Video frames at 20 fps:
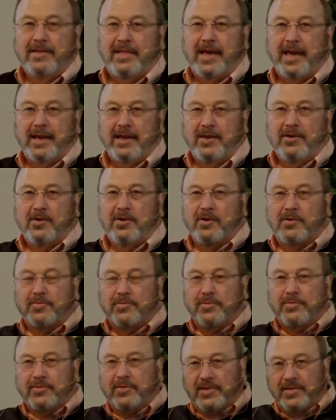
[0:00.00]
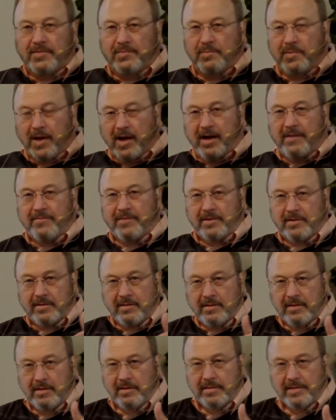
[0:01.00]
they, you go through this
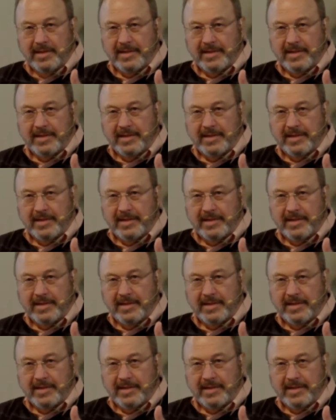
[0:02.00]
oven